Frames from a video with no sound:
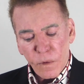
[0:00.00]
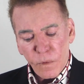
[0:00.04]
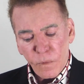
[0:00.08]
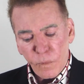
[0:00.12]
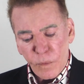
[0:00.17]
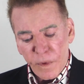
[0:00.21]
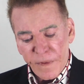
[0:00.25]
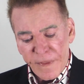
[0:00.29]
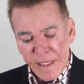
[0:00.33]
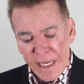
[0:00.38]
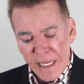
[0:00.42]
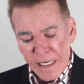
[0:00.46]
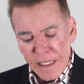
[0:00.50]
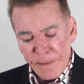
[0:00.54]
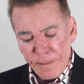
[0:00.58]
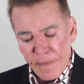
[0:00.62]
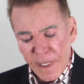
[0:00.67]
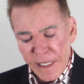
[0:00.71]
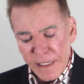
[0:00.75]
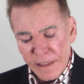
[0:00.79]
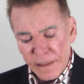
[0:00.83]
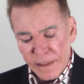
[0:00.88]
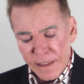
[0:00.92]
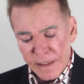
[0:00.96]
With that in
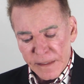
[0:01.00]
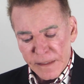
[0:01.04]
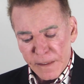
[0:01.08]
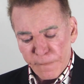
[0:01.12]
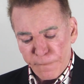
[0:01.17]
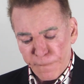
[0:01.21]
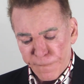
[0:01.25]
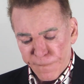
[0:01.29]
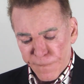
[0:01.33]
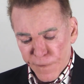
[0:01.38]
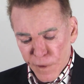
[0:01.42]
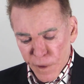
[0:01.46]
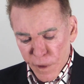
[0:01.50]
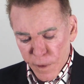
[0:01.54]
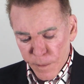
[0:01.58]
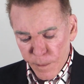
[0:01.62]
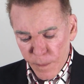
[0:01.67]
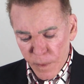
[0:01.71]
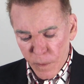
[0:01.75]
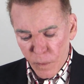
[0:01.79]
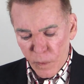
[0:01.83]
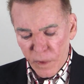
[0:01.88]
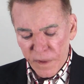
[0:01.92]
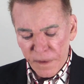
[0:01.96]
mind, let's
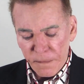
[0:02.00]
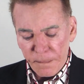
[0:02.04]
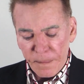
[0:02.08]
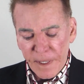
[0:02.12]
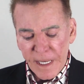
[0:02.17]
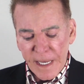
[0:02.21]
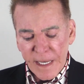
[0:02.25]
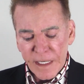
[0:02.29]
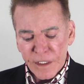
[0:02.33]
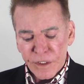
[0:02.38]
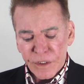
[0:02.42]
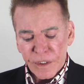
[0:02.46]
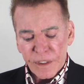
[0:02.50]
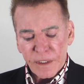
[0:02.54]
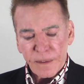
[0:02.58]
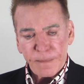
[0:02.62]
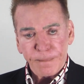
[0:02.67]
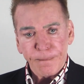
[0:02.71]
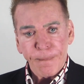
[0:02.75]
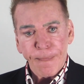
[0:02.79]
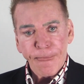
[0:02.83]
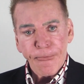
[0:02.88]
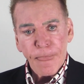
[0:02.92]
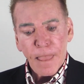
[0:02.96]
affirm with passion,
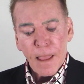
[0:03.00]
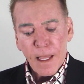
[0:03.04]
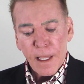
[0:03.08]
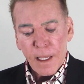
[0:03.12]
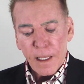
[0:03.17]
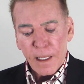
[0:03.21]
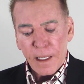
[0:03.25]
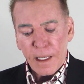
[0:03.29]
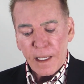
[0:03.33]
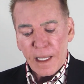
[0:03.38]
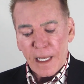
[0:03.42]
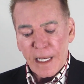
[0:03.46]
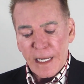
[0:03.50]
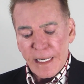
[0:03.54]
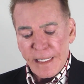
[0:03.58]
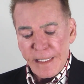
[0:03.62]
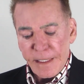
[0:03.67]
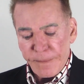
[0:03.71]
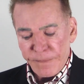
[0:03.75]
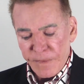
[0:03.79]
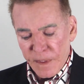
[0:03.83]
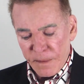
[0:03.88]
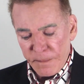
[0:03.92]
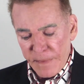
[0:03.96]
I
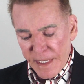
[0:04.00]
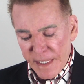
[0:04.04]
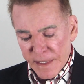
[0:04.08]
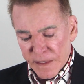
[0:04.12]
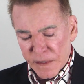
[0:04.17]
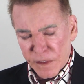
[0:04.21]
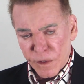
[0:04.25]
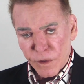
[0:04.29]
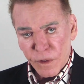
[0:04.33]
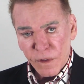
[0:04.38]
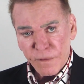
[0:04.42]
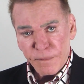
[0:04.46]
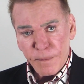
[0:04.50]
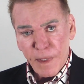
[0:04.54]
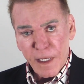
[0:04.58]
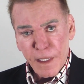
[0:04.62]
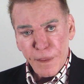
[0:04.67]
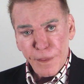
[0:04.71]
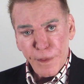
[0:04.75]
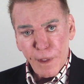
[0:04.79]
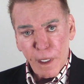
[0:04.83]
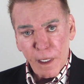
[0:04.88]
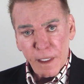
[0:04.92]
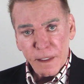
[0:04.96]
am the master of my
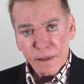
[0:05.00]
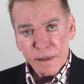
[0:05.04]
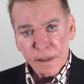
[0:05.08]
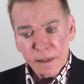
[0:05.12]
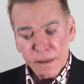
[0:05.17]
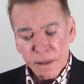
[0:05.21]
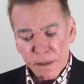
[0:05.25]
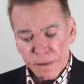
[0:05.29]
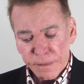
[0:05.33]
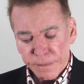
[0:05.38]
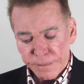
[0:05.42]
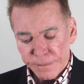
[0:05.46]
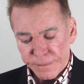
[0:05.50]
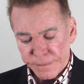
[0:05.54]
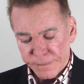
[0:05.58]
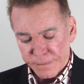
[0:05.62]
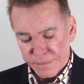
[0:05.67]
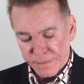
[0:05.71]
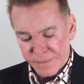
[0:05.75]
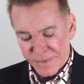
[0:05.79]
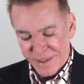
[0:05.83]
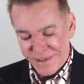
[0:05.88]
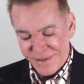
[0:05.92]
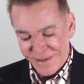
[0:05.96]
thoughts.
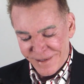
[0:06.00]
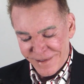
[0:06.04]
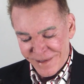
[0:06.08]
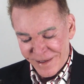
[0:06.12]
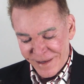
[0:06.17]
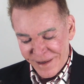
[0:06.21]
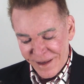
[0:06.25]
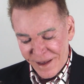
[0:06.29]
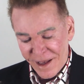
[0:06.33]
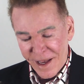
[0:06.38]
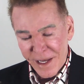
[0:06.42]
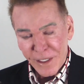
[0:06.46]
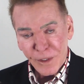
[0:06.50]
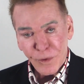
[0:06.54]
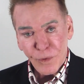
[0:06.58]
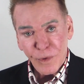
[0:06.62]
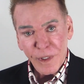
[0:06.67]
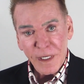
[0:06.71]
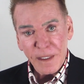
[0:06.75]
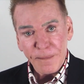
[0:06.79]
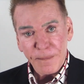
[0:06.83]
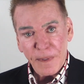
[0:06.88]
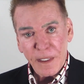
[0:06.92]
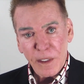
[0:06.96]
I
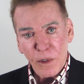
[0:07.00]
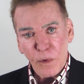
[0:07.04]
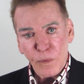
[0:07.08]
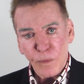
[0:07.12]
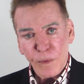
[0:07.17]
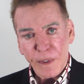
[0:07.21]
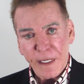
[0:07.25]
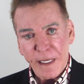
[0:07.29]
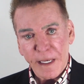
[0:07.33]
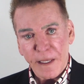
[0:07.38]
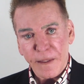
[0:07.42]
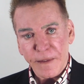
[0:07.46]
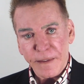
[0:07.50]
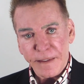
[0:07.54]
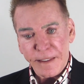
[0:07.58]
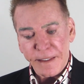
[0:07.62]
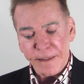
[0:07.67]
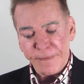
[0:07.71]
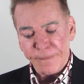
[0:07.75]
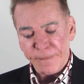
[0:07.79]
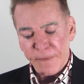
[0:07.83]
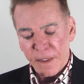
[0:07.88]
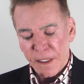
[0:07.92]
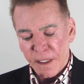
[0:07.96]
create my own
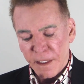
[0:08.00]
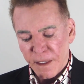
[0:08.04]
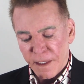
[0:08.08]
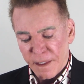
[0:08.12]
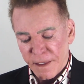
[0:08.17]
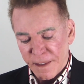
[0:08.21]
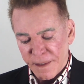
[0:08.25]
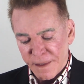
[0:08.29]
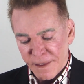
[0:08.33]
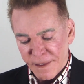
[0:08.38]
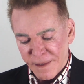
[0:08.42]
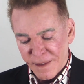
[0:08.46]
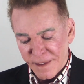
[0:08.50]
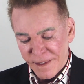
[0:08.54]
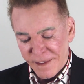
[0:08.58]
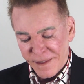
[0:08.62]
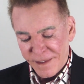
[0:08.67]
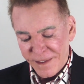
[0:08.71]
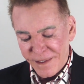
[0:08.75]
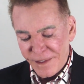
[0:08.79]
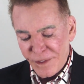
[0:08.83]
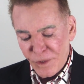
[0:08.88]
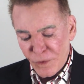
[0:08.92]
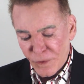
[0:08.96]
reality.
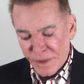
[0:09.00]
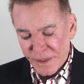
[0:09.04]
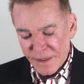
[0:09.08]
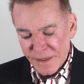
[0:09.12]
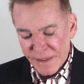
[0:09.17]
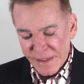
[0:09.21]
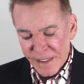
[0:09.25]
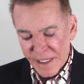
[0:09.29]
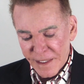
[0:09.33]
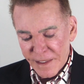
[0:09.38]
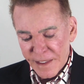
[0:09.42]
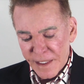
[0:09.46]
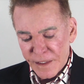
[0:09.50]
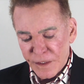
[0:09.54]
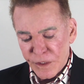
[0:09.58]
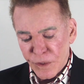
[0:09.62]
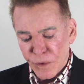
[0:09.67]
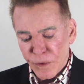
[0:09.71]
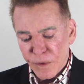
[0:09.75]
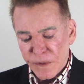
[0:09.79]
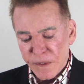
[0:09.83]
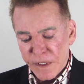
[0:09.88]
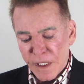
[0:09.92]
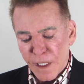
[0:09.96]
And you can say that
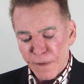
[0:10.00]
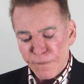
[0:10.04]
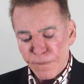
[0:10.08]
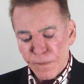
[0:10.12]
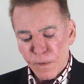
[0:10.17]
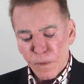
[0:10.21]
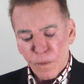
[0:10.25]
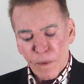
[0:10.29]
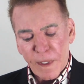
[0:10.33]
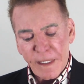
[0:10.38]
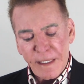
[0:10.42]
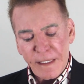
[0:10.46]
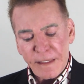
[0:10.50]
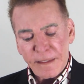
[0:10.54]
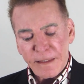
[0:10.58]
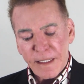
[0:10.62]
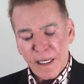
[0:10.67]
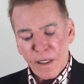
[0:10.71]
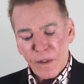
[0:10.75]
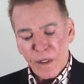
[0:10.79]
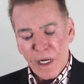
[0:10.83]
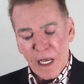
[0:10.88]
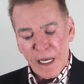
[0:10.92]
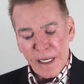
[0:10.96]
to yourself or write it
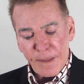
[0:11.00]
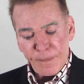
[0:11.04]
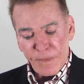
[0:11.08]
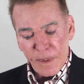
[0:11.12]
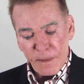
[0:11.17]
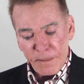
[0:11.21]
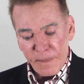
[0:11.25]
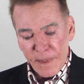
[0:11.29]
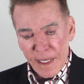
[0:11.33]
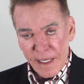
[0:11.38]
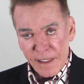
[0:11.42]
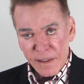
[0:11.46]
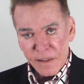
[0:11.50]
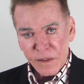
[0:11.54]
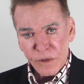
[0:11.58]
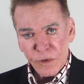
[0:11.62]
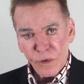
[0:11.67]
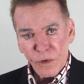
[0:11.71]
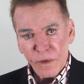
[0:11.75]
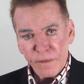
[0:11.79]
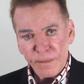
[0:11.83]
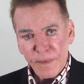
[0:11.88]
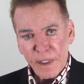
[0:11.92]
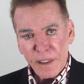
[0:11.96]
down. I am the
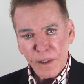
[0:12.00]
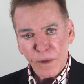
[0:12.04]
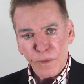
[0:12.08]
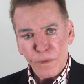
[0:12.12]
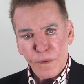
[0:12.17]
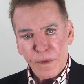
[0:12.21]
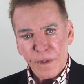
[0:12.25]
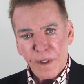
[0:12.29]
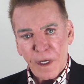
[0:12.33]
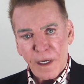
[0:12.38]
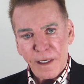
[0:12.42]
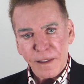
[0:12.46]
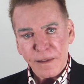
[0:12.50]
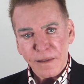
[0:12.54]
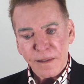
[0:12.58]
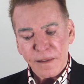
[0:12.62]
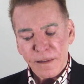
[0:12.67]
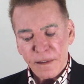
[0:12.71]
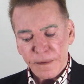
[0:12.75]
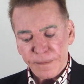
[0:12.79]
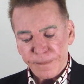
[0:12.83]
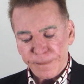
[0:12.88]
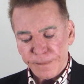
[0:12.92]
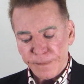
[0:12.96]
master of my own
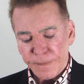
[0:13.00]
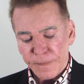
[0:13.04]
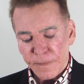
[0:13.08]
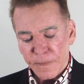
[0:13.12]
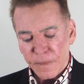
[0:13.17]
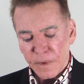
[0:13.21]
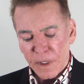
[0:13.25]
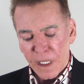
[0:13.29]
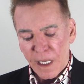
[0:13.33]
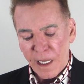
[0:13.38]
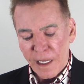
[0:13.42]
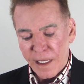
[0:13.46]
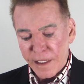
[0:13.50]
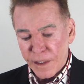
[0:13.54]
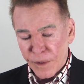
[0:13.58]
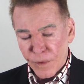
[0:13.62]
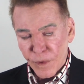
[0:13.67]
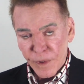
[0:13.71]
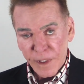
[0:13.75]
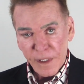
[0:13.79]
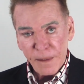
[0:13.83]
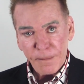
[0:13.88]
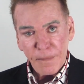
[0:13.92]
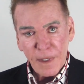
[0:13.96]
thoughts. I
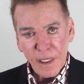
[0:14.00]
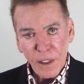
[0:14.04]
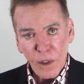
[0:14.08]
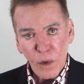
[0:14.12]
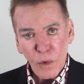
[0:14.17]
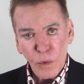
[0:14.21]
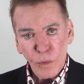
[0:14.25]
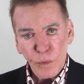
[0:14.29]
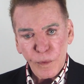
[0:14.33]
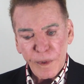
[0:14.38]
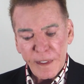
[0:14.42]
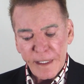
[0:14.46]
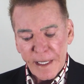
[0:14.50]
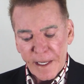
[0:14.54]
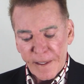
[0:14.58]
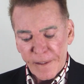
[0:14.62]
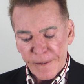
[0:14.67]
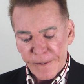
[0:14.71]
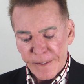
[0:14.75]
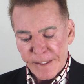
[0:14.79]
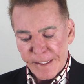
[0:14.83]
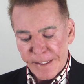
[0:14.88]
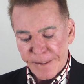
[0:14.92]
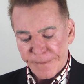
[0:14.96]
create my own
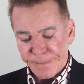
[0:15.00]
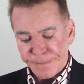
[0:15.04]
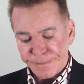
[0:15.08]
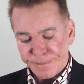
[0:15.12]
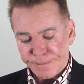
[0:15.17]
reality.